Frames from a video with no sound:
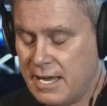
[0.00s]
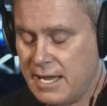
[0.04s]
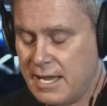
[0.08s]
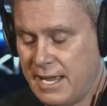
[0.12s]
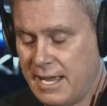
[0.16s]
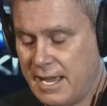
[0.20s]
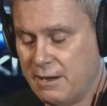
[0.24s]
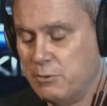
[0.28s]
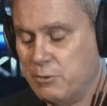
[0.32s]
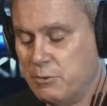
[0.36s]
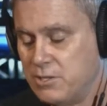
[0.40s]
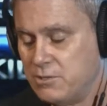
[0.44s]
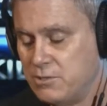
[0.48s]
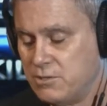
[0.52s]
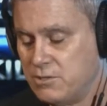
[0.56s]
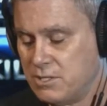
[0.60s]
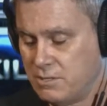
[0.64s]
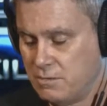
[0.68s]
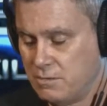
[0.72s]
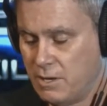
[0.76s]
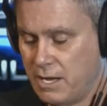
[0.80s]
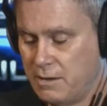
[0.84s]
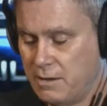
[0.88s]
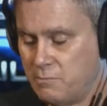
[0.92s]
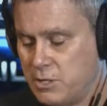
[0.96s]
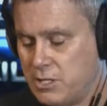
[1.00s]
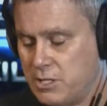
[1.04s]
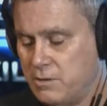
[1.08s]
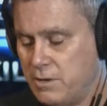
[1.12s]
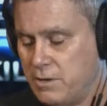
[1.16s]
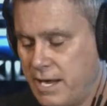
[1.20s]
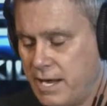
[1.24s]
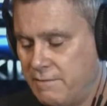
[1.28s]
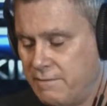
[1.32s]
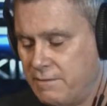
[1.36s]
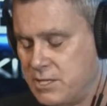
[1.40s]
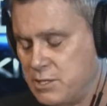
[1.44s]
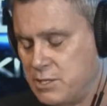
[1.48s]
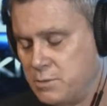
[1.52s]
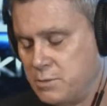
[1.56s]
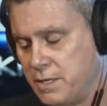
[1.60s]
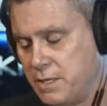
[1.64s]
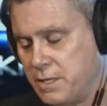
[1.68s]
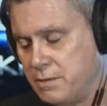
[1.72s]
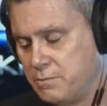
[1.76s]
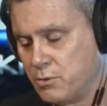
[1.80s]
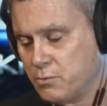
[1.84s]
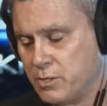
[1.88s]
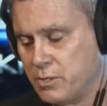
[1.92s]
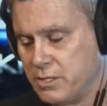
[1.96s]
And when you have these
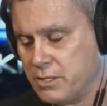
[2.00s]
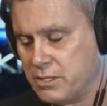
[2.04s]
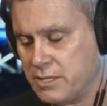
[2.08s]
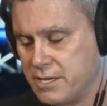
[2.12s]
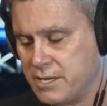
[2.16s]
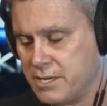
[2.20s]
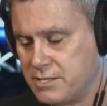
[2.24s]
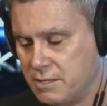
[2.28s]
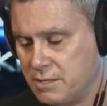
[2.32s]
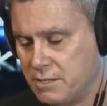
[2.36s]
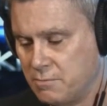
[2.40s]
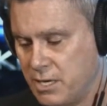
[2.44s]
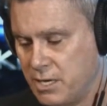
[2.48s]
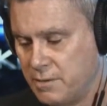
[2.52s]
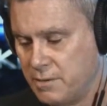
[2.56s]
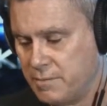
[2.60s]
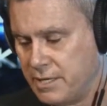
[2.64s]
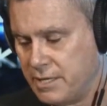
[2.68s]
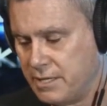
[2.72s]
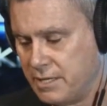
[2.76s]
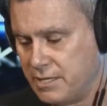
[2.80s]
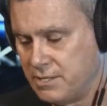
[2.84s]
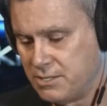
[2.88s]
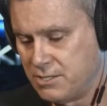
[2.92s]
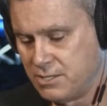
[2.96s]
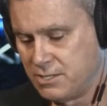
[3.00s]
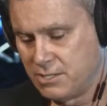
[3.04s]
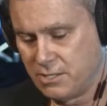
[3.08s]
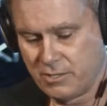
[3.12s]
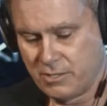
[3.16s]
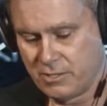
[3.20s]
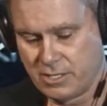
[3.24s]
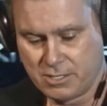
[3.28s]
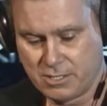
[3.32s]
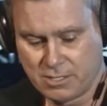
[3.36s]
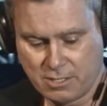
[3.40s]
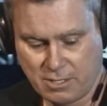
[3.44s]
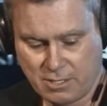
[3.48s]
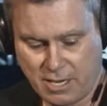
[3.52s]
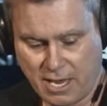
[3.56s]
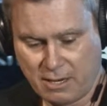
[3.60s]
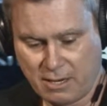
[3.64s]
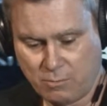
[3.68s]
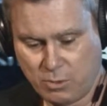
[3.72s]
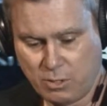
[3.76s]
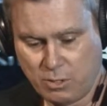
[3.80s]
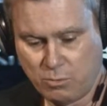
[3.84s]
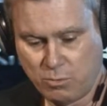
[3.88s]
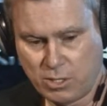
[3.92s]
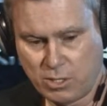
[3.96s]
people realize that, wait a minute, he's serious,
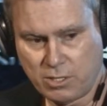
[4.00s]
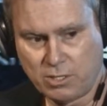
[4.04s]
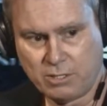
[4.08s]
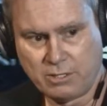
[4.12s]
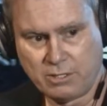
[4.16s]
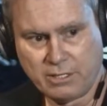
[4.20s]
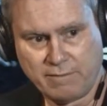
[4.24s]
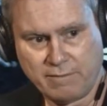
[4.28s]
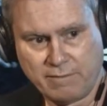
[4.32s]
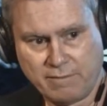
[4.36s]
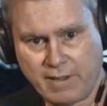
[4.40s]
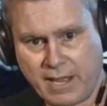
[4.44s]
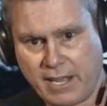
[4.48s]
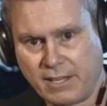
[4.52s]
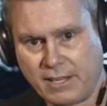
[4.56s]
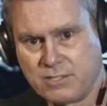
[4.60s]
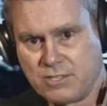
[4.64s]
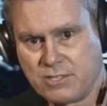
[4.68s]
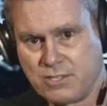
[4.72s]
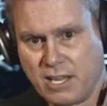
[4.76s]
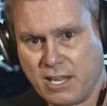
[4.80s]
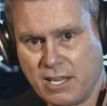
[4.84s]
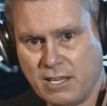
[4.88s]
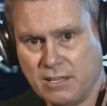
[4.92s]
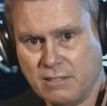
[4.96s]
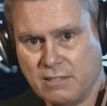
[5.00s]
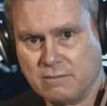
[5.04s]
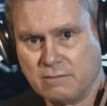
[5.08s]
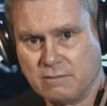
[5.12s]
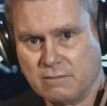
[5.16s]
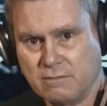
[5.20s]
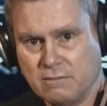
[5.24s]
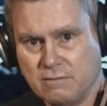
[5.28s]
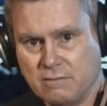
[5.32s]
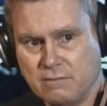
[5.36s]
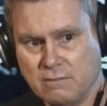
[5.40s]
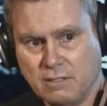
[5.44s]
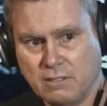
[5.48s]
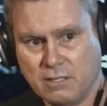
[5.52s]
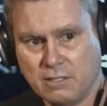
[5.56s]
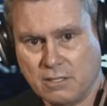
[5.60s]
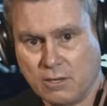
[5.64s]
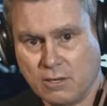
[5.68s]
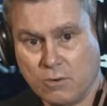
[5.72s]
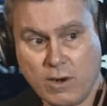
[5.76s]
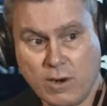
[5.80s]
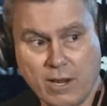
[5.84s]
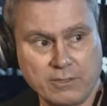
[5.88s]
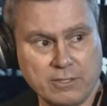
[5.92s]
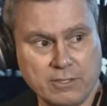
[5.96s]
and we will, in fact, stay in
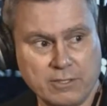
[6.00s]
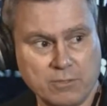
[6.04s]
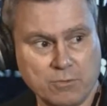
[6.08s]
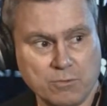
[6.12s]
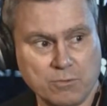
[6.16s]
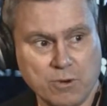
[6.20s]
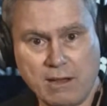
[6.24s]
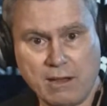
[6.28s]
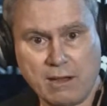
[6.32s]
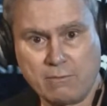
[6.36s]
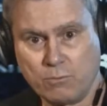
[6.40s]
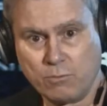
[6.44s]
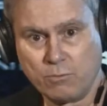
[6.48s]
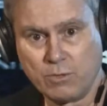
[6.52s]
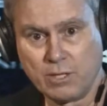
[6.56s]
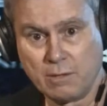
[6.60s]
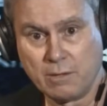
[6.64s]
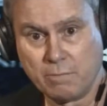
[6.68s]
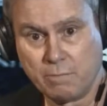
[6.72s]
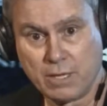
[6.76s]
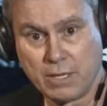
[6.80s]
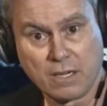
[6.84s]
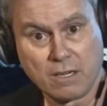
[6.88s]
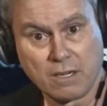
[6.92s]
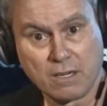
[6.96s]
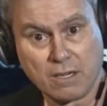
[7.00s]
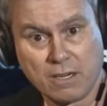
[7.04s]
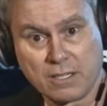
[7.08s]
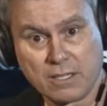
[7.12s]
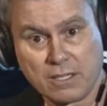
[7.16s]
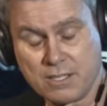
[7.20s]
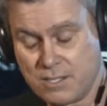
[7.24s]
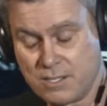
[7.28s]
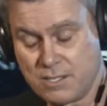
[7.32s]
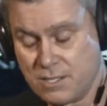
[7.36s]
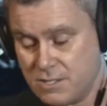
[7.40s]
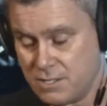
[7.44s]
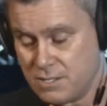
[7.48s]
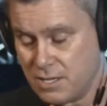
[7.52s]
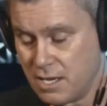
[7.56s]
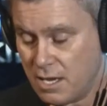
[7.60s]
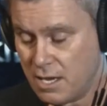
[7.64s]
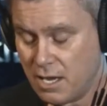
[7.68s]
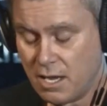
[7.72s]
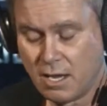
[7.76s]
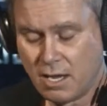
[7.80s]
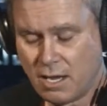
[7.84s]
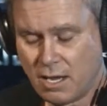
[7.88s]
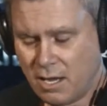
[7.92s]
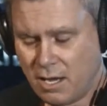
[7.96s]
the ground and rot with the pig carcasses,
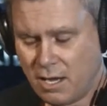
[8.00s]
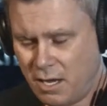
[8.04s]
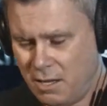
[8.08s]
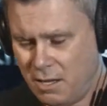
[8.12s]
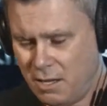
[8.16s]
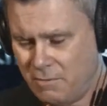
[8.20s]
all